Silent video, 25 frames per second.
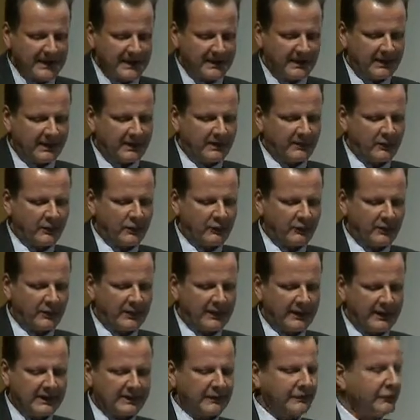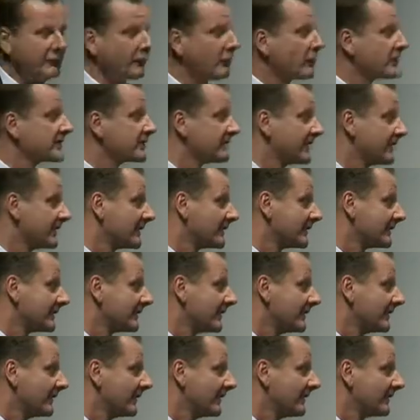in over 84 cities
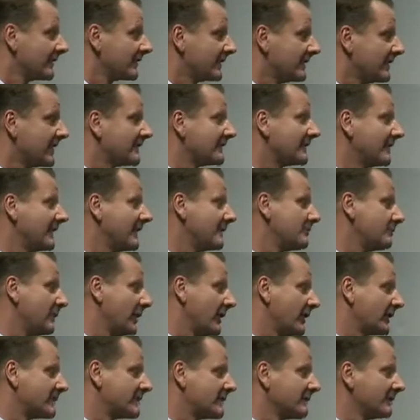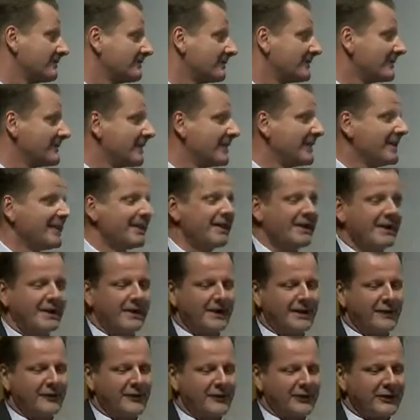in Belgium.
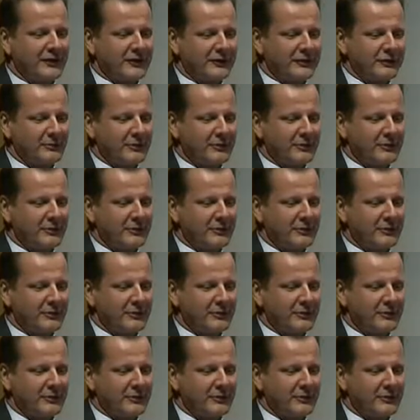Thank you so